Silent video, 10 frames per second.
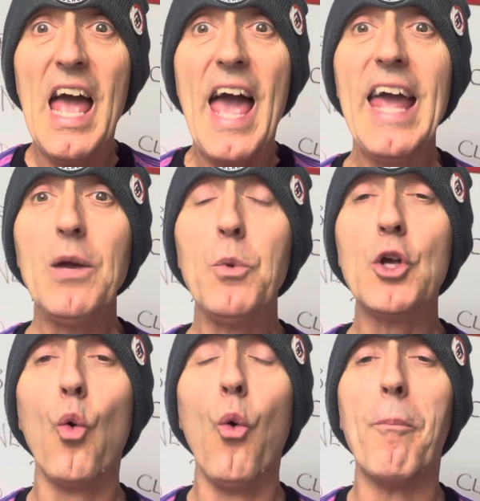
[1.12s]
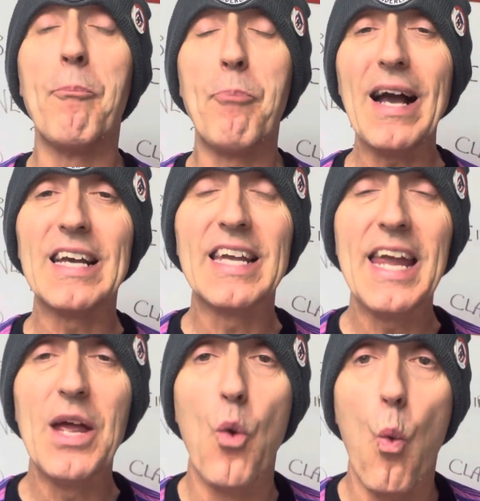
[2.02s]
Here we go, back
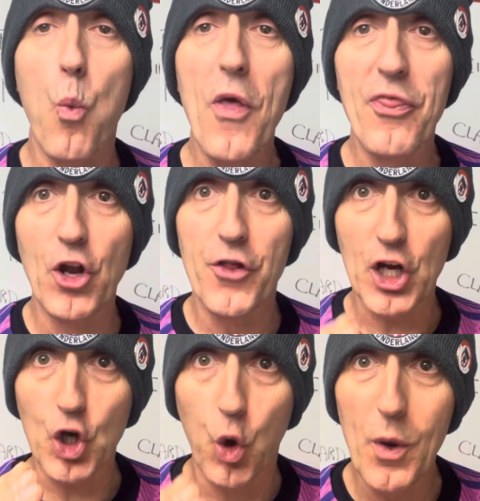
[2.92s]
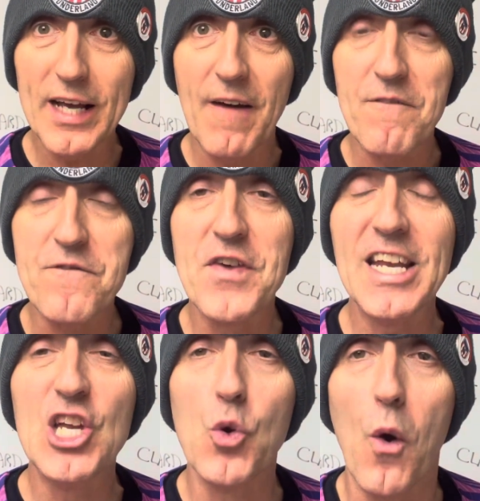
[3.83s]
again with another quick
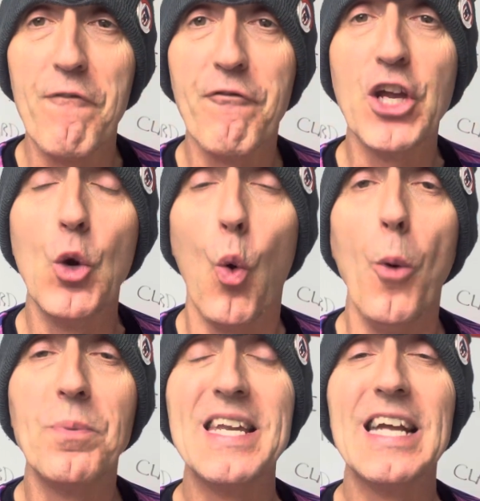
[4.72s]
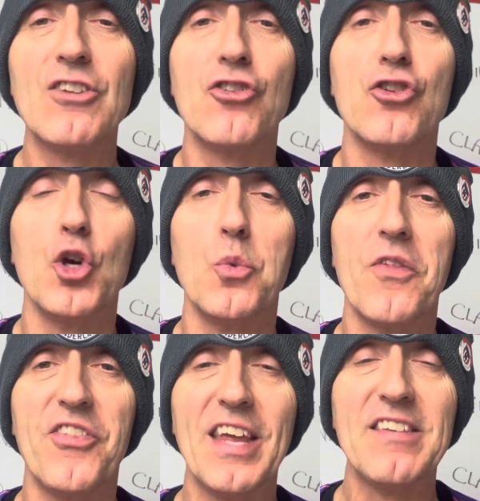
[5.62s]
video, a few updates to do
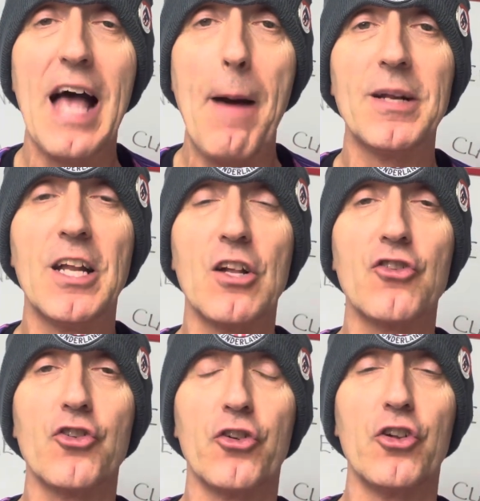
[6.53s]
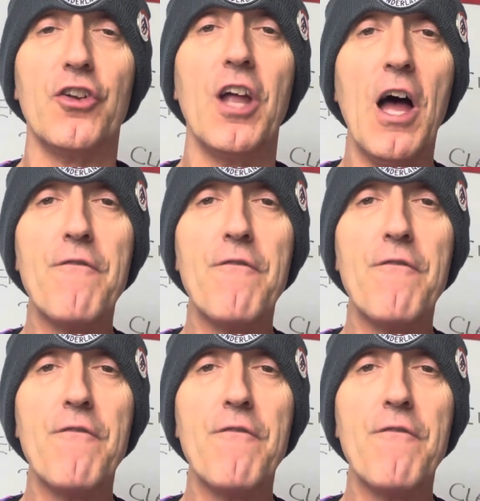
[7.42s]
with things happening at Sunderland.